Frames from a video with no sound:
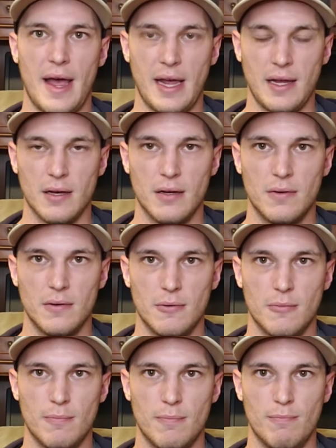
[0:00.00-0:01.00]
a
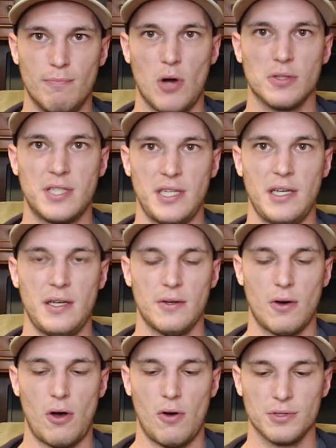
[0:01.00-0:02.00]

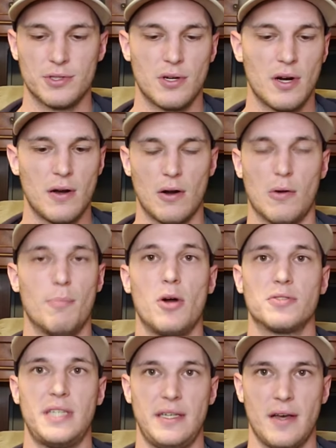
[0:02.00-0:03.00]
multi-holster or
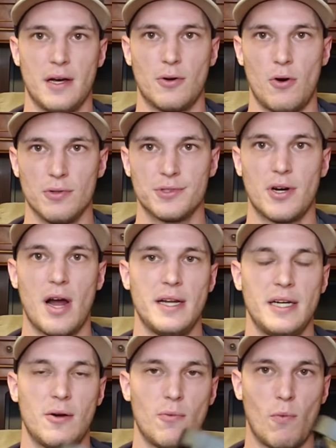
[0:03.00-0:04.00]
multi-gun holster. I
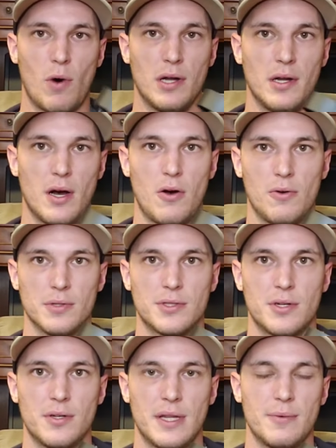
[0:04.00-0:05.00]
didn't want a
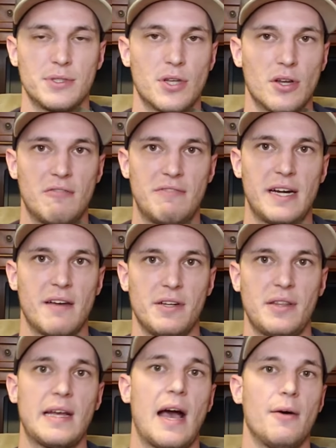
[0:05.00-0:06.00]
holster that was going to fit
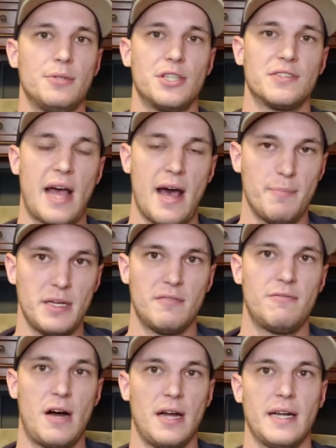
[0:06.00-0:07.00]
everything. I was just happy to
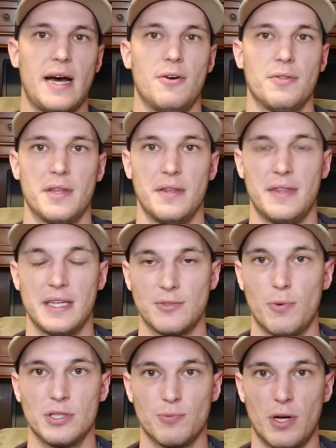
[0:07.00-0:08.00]
find out that this
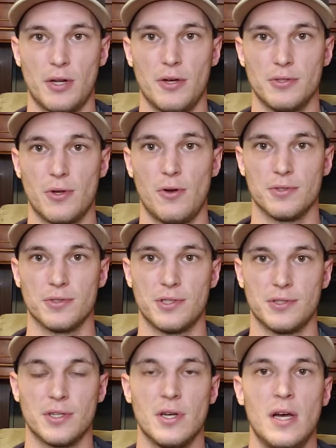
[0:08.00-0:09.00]
was one of those holsters.